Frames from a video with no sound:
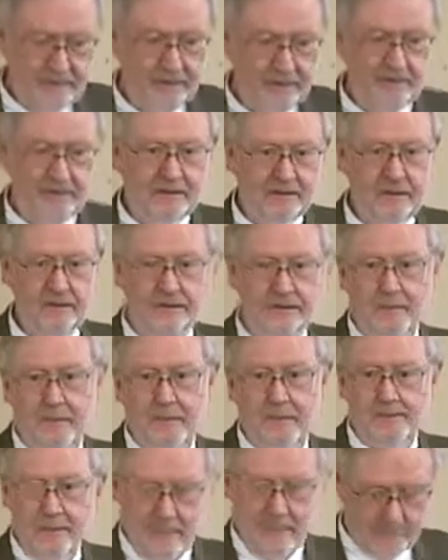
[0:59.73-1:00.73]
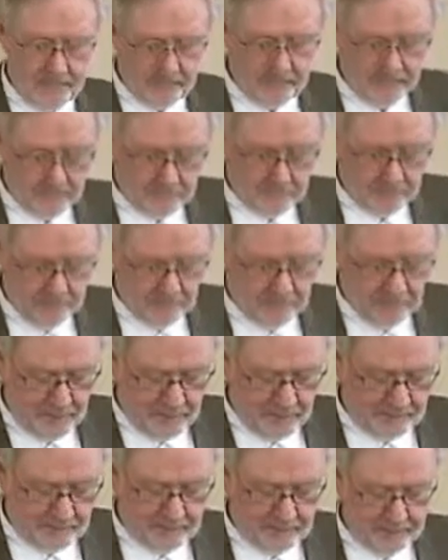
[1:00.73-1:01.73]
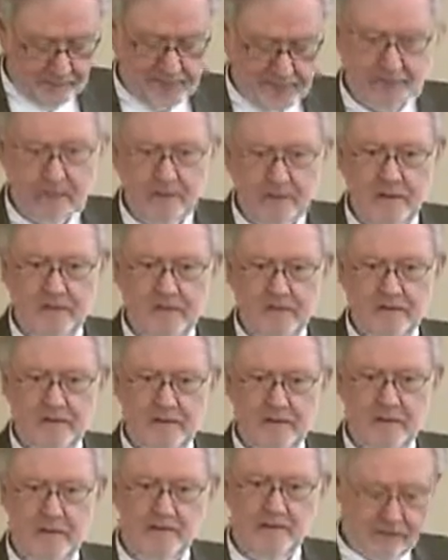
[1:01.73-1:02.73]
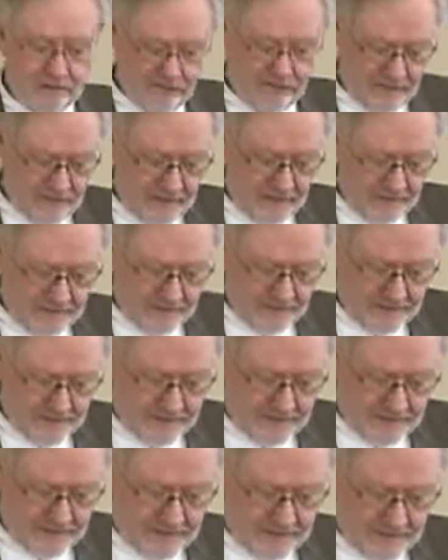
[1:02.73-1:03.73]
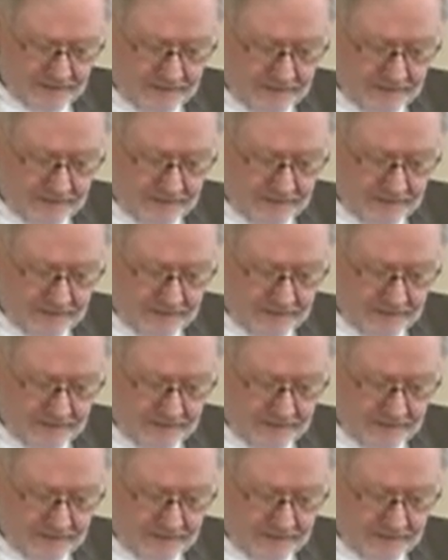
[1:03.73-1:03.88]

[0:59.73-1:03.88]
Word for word: and I have a, a, quite a young and competent staff